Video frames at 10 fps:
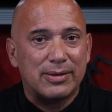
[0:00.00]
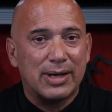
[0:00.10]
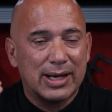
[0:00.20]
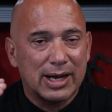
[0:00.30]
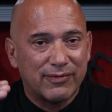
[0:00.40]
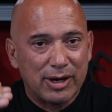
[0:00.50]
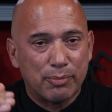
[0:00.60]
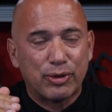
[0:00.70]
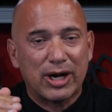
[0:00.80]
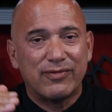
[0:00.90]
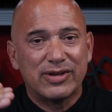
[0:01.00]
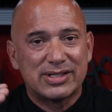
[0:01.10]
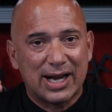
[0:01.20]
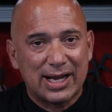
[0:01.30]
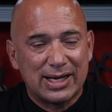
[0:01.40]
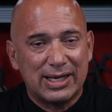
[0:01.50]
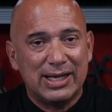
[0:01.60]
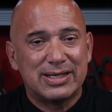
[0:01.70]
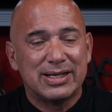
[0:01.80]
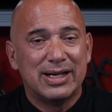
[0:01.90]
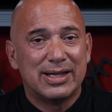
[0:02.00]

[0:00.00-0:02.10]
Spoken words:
I got to find a breakfast that I can eat